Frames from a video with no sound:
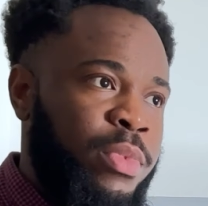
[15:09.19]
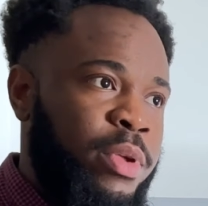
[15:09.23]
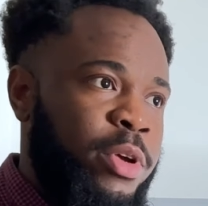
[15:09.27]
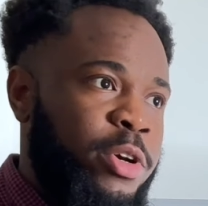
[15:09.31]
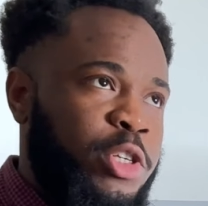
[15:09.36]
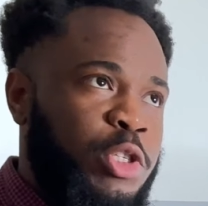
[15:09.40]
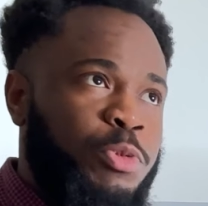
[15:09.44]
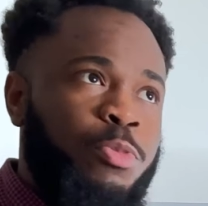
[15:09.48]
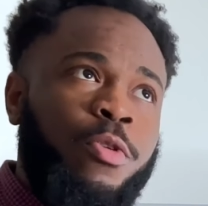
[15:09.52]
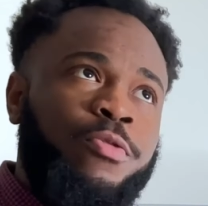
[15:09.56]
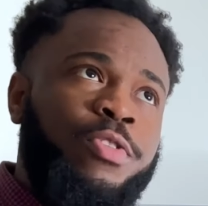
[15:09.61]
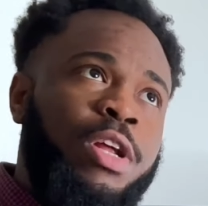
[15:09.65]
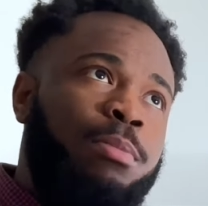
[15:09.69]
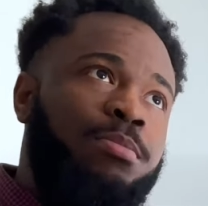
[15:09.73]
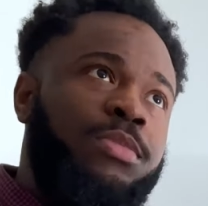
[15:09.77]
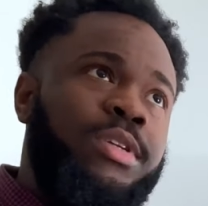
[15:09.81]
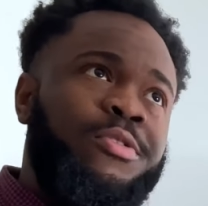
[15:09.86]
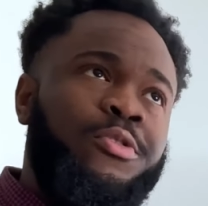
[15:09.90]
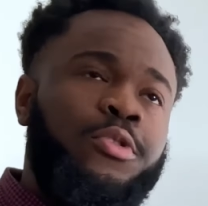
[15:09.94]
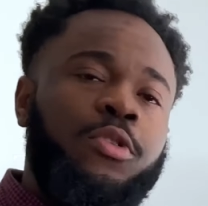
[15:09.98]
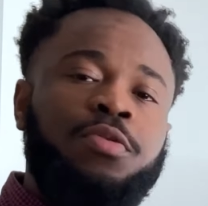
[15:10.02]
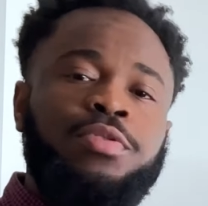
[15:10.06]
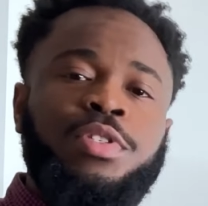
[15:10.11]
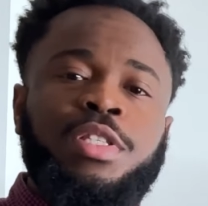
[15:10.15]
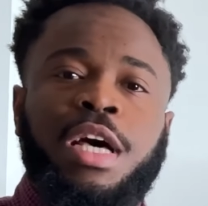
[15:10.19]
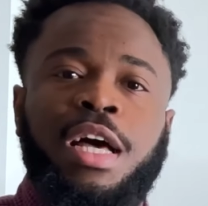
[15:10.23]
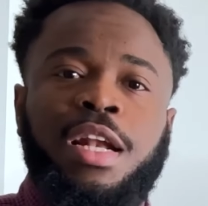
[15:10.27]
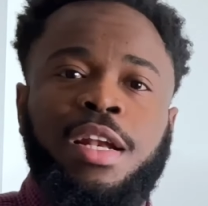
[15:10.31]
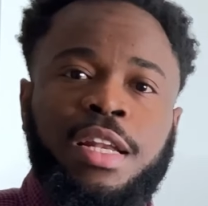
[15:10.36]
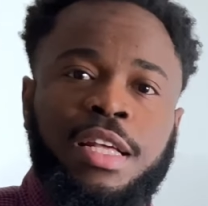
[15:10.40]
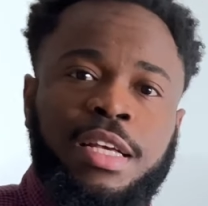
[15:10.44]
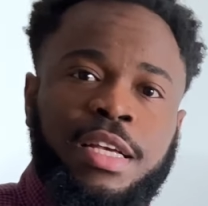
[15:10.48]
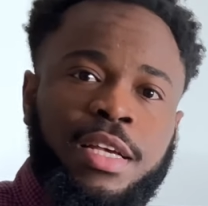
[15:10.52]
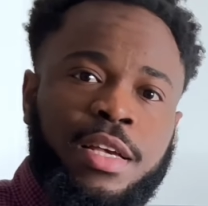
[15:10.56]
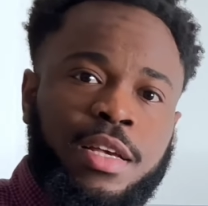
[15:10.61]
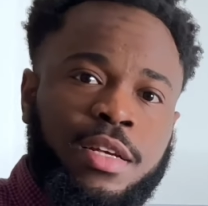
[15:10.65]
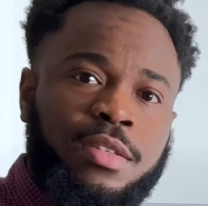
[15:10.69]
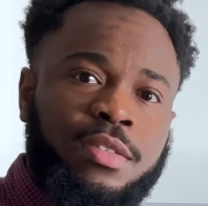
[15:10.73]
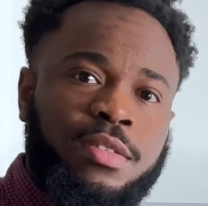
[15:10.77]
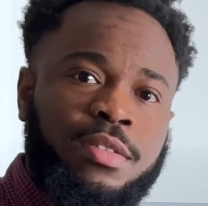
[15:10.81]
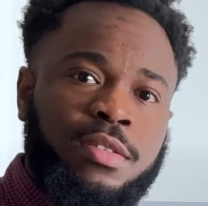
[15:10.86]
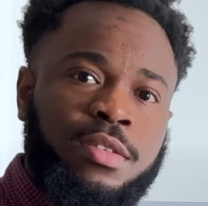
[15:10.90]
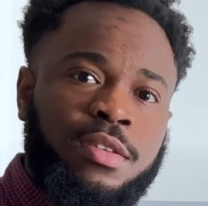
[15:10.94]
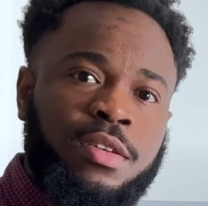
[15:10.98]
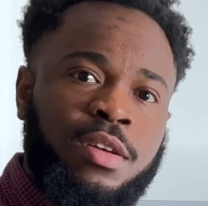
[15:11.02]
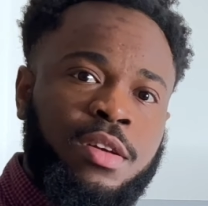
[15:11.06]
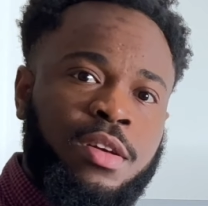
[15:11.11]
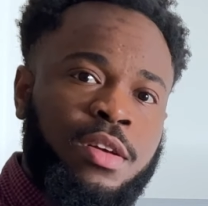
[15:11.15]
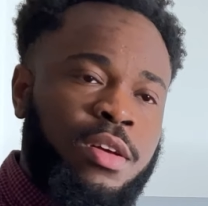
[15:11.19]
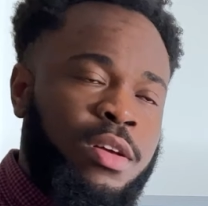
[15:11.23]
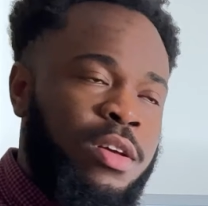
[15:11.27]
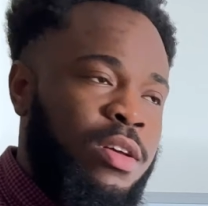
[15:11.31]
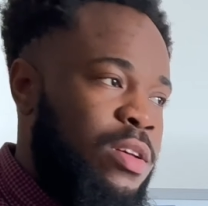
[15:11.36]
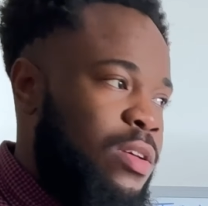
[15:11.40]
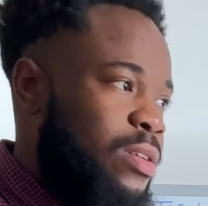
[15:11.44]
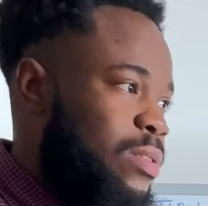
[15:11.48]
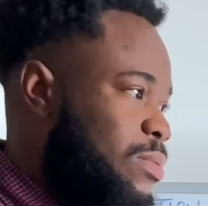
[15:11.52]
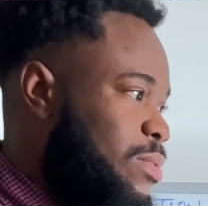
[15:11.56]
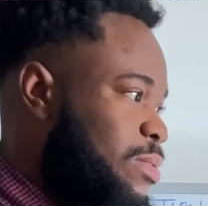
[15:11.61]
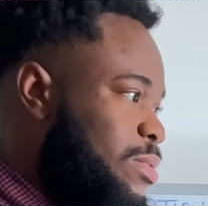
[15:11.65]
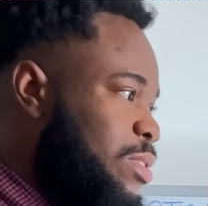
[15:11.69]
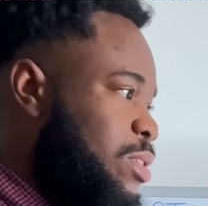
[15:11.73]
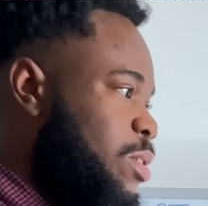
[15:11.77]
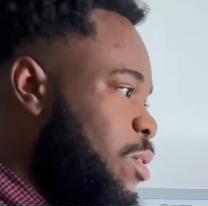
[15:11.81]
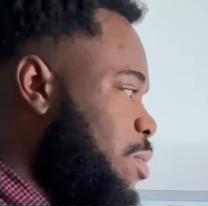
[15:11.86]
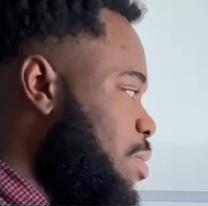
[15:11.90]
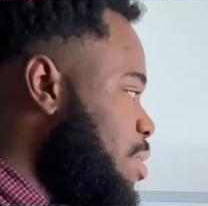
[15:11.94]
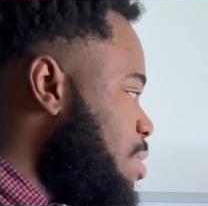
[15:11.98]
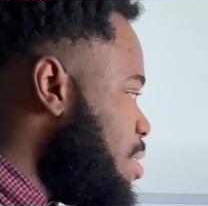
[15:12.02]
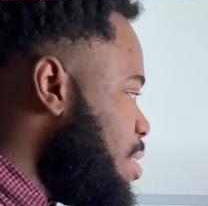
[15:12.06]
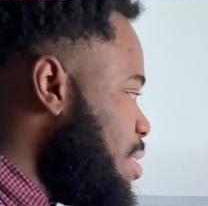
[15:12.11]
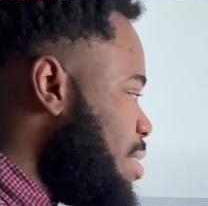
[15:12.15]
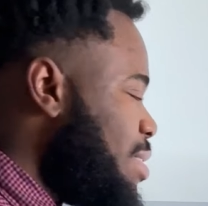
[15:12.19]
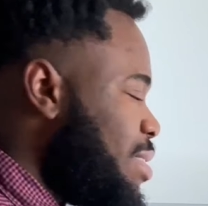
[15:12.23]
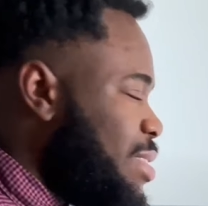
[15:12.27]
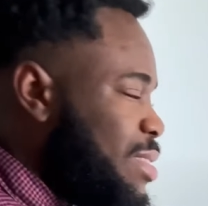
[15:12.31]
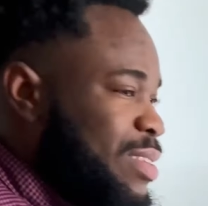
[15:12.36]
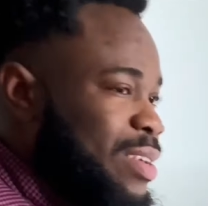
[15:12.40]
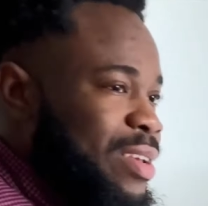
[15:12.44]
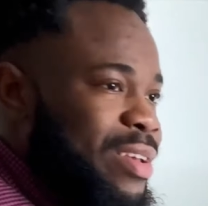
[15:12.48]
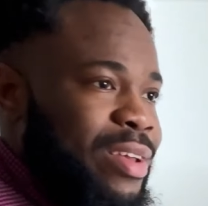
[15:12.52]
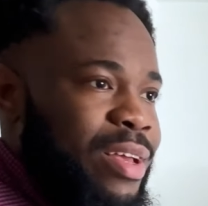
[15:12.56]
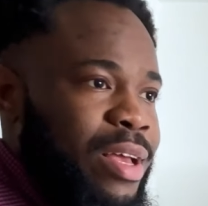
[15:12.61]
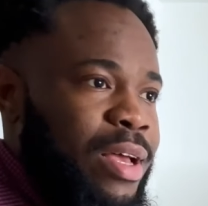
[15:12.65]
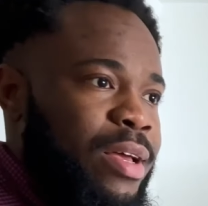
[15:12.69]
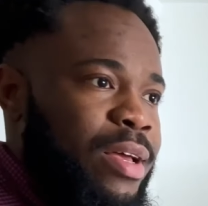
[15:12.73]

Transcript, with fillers: Some of them, the roofs are leaking. You know, it's,